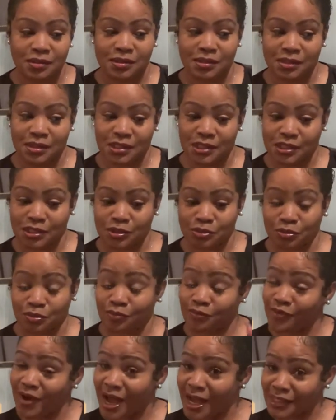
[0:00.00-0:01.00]
these little
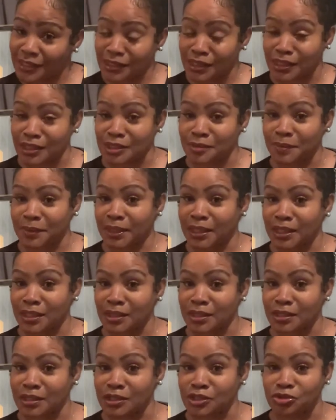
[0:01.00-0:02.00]
findings
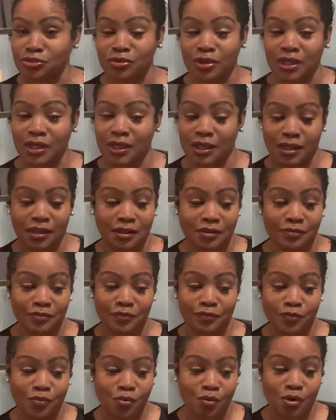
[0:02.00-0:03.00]
because you can get them
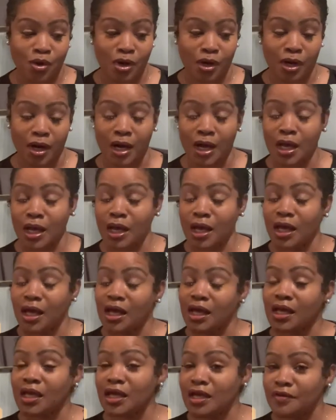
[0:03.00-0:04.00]
for
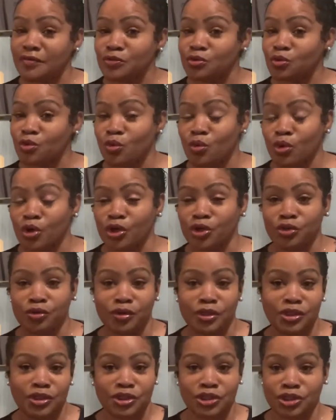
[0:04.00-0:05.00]
gifts or you
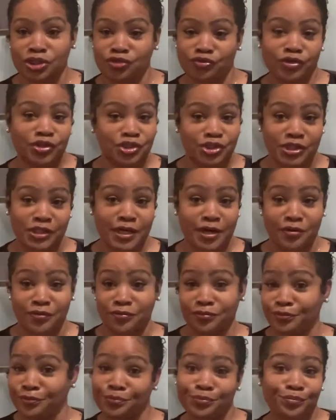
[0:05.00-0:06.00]
can just treat yourself.
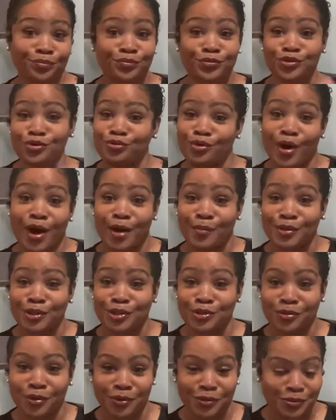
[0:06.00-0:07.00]
You know how we
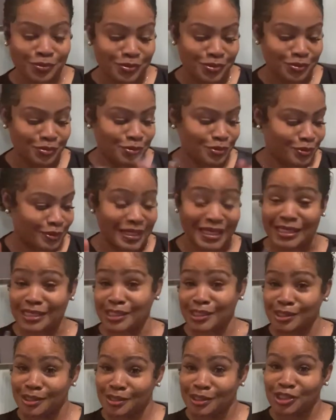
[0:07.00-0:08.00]
do, girls,
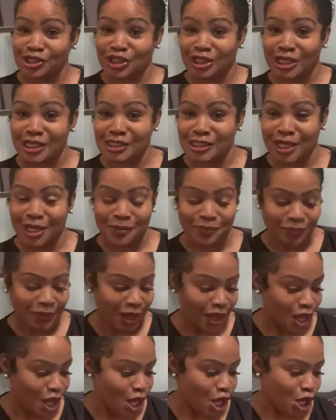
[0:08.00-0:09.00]
ladies, shall I say.
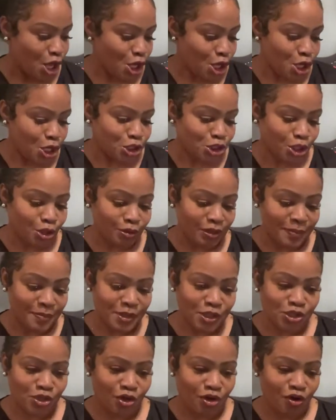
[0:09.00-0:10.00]
So let me
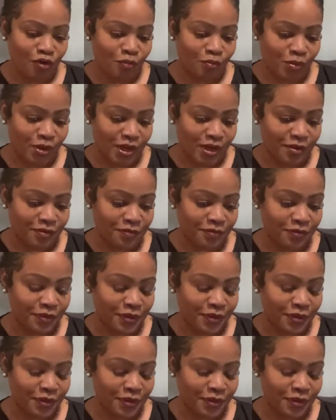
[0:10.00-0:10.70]
start off with